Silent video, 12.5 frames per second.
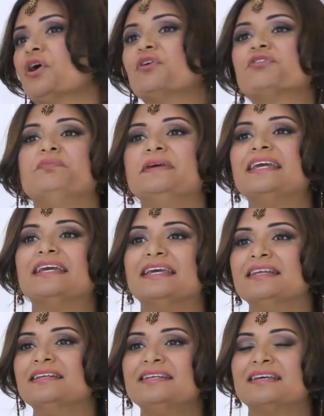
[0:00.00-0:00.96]
know if being
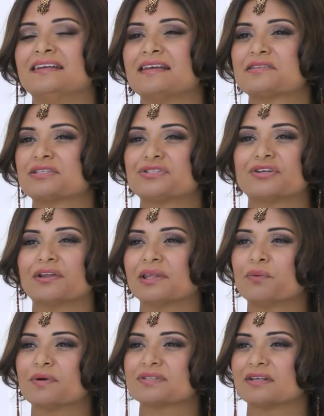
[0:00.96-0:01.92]
Indian
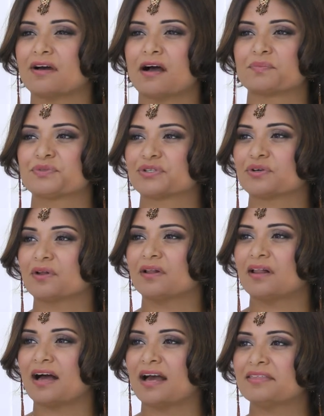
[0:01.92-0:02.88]
necessarily was an
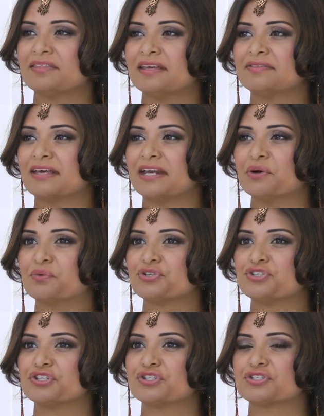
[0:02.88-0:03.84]
obstacle. I think that it
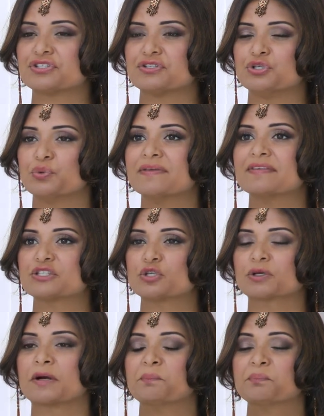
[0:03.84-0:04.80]
was just doing
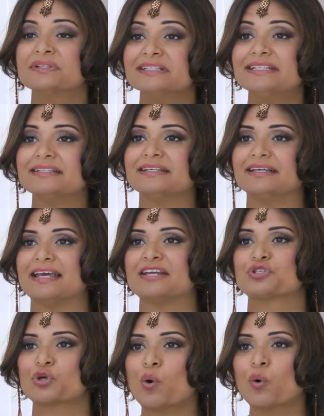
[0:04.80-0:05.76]
this completely
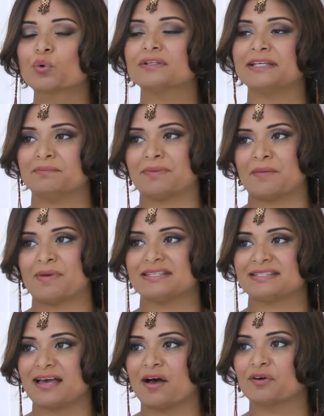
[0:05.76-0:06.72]
and totally by
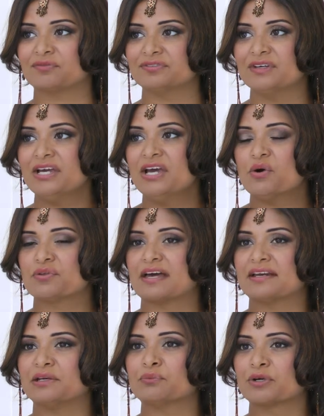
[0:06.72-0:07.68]
myself,
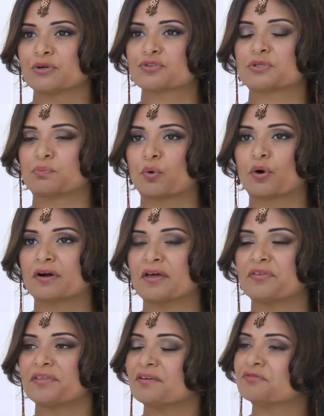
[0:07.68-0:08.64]
without any real support
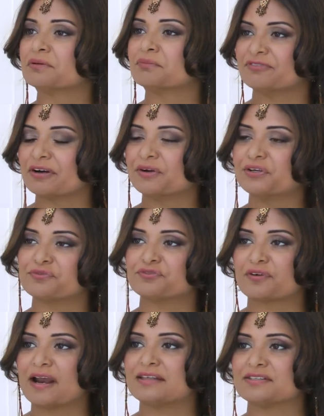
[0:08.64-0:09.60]
other than from very good
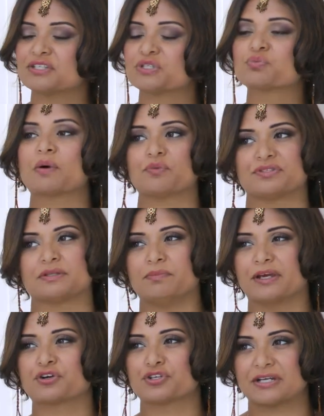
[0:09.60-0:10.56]
friends, is what was the
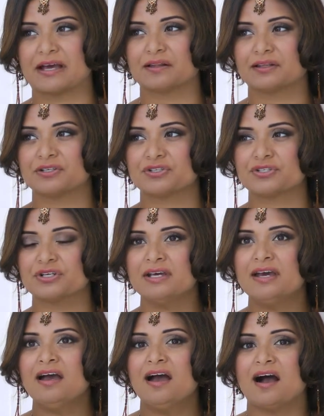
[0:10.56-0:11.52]
bigger challenge.
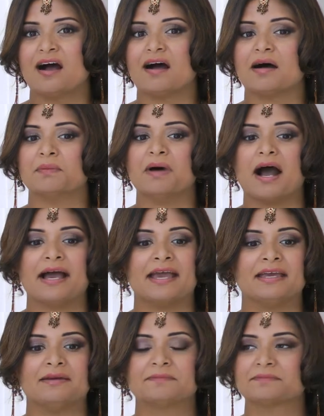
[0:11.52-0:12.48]

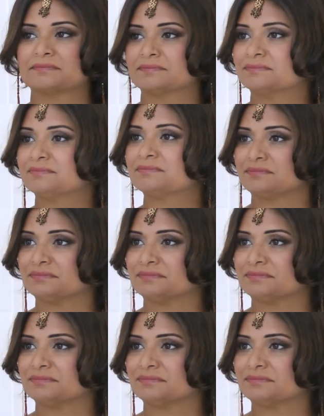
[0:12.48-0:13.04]
Right. So you did